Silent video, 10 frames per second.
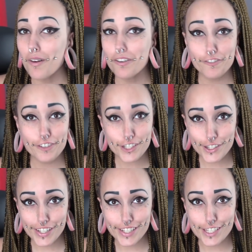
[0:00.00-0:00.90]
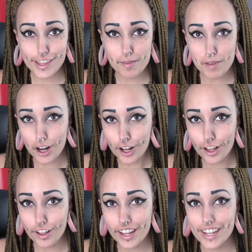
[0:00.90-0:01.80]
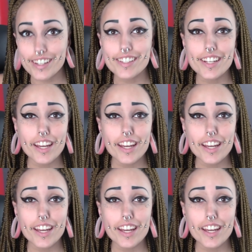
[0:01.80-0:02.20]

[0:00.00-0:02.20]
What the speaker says: I'll eventually get to them all, and